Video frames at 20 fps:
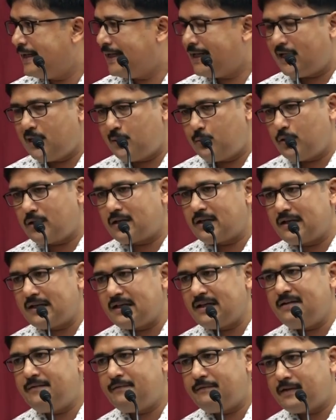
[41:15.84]
And if you are
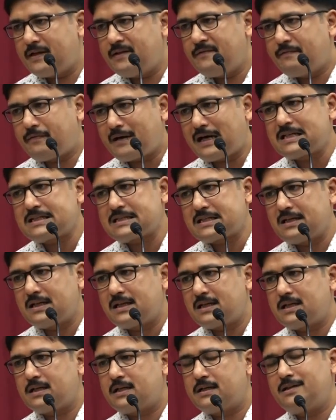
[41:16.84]
really very fast
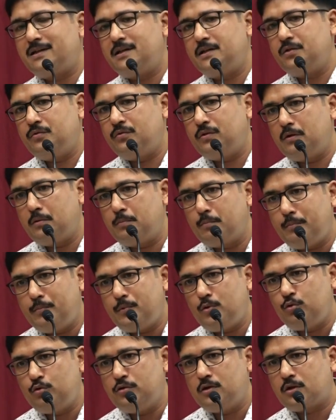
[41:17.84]
learner, then you will
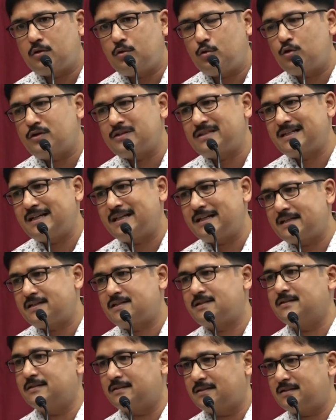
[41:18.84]
do the course
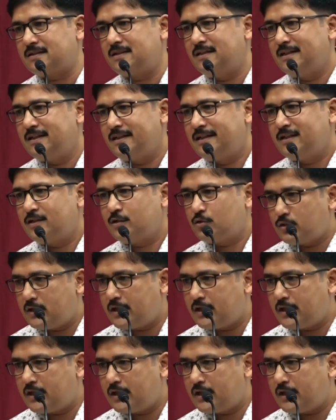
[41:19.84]
corrections so